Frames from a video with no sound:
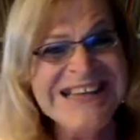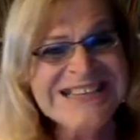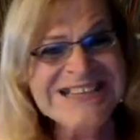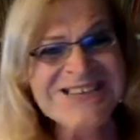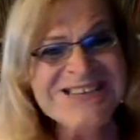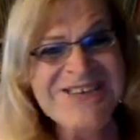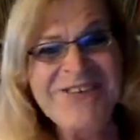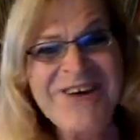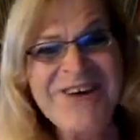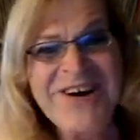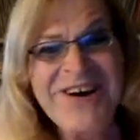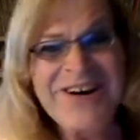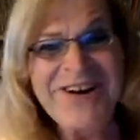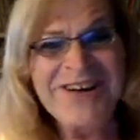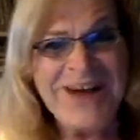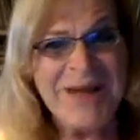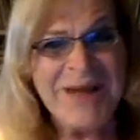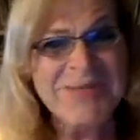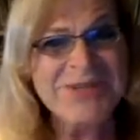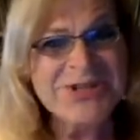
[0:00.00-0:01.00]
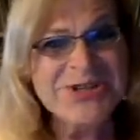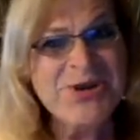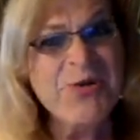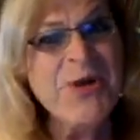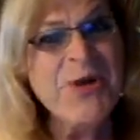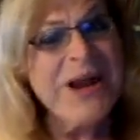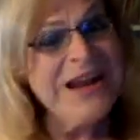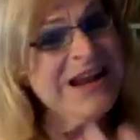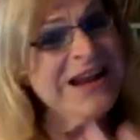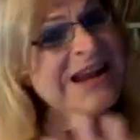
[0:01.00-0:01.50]
still, I'm still
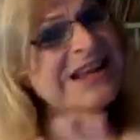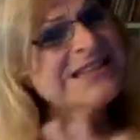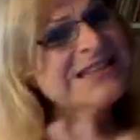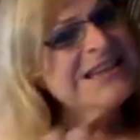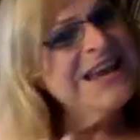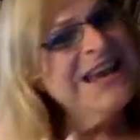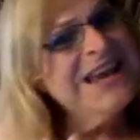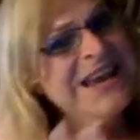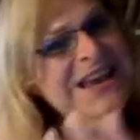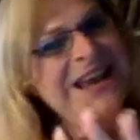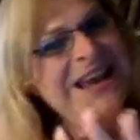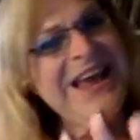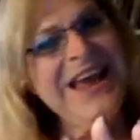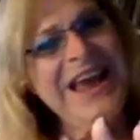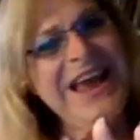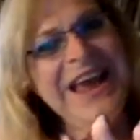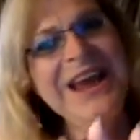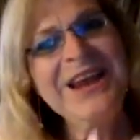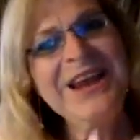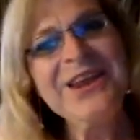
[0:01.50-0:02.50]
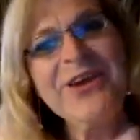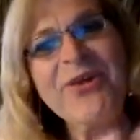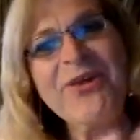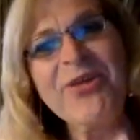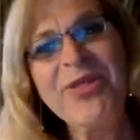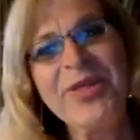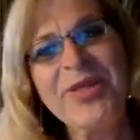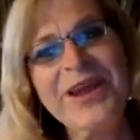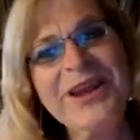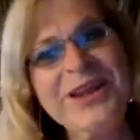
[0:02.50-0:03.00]
waiting. That's a, a, a, little
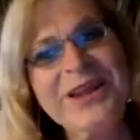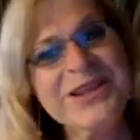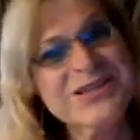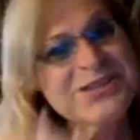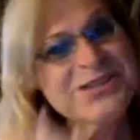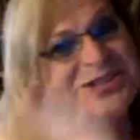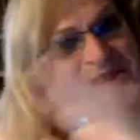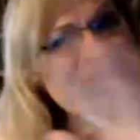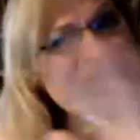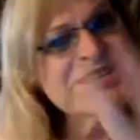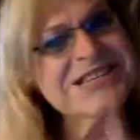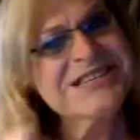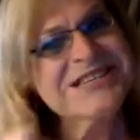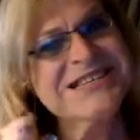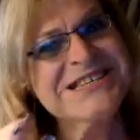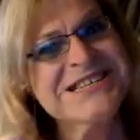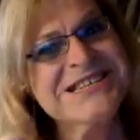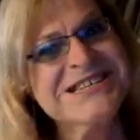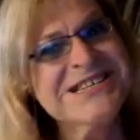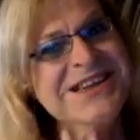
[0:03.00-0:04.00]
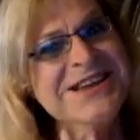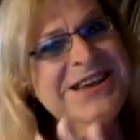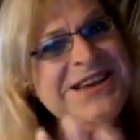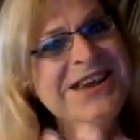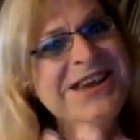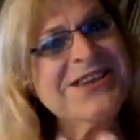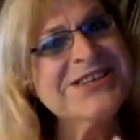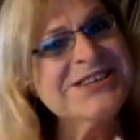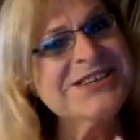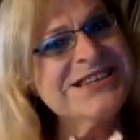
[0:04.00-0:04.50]
thing that's just,
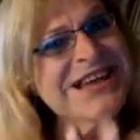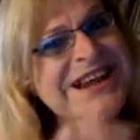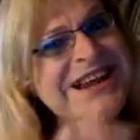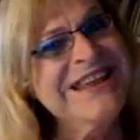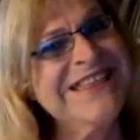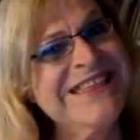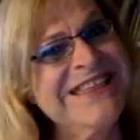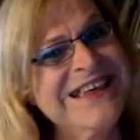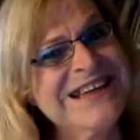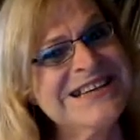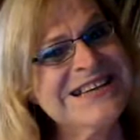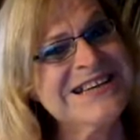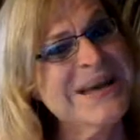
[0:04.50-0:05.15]
you know, setting things